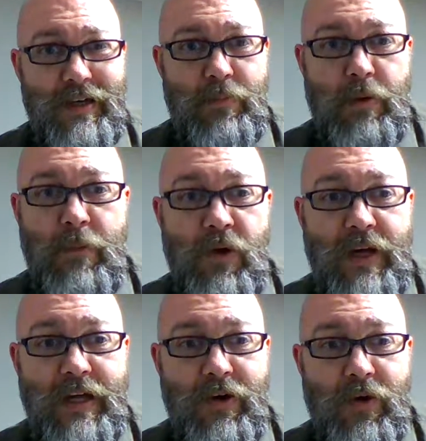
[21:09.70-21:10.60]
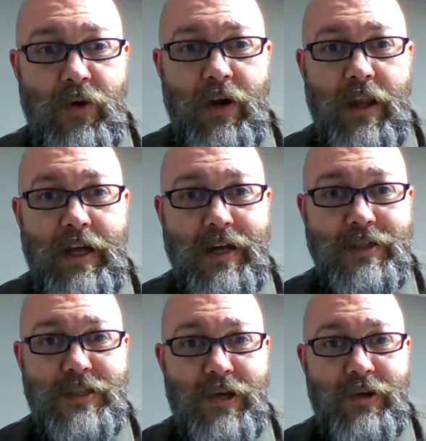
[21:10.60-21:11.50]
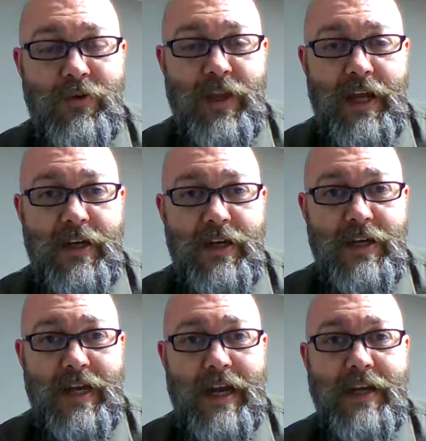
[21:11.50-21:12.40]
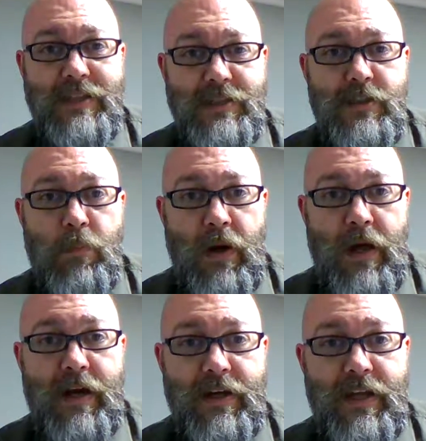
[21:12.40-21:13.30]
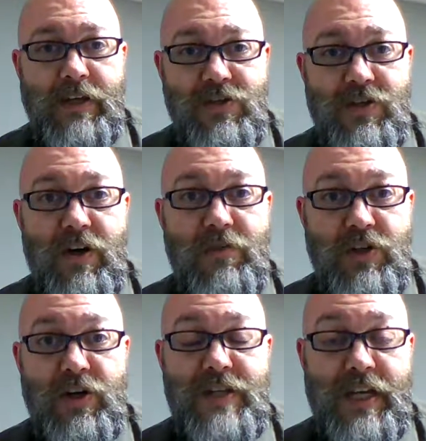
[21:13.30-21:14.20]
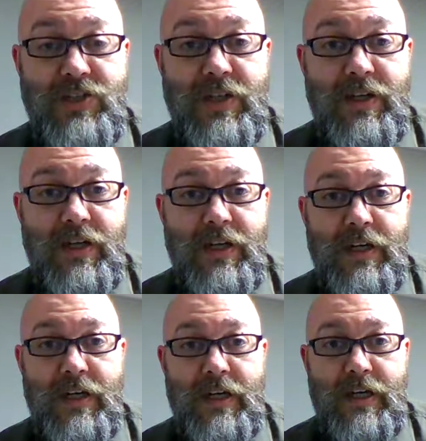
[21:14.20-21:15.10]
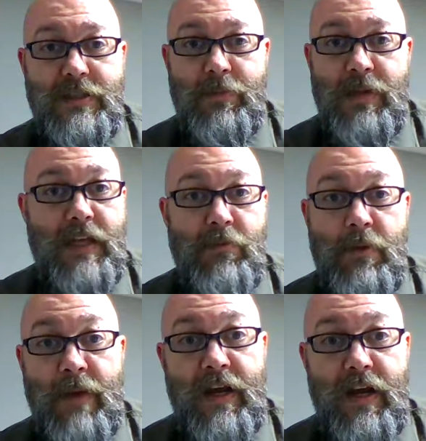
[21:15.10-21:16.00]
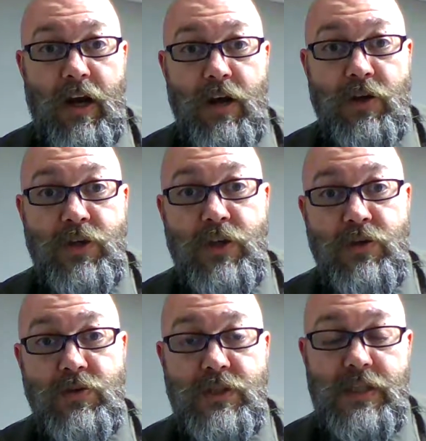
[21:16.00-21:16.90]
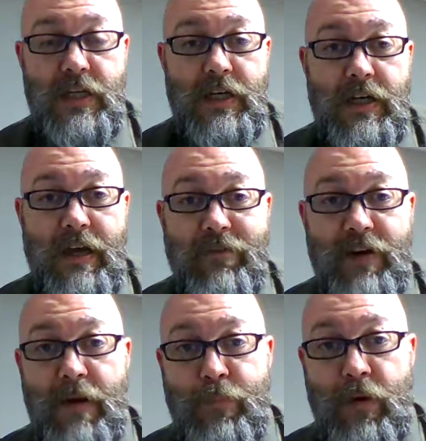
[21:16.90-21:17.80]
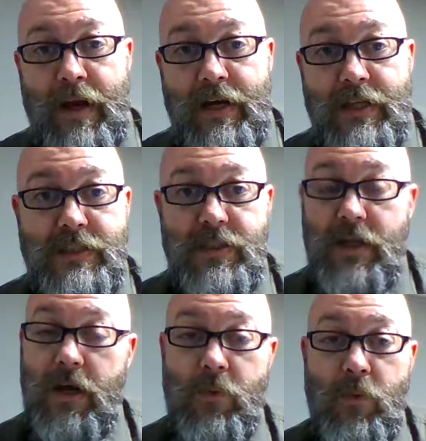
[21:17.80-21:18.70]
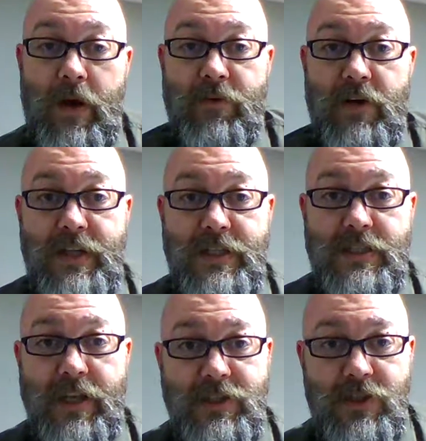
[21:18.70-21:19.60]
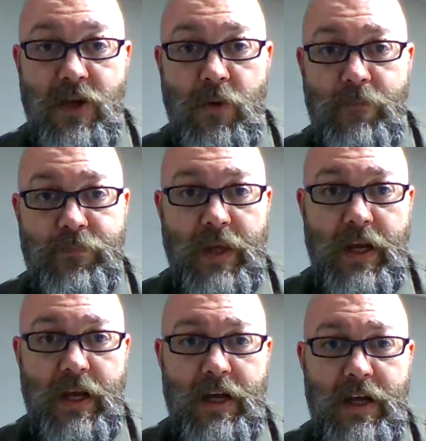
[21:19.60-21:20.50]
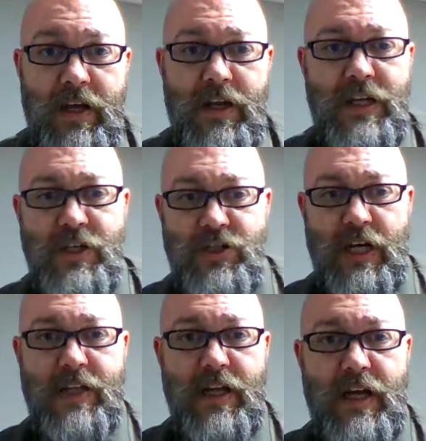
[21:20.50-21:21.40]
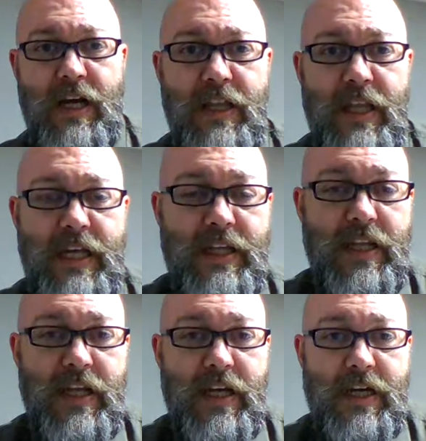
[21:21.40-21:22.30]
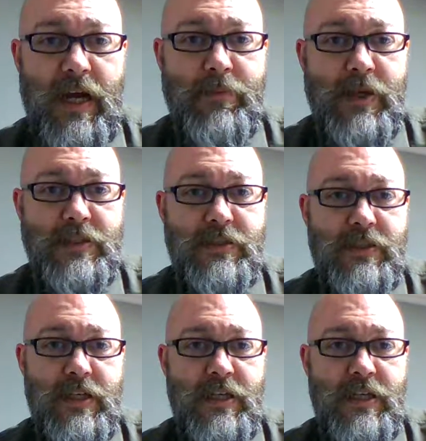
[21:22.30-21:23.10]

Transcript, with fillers: promoting or letting us know that hey, this is a product that deserves your attention uh, something that we might all use, uh, everyday products, uh, whatever it is, let us know. Uh, check the uh, link in the uh, comments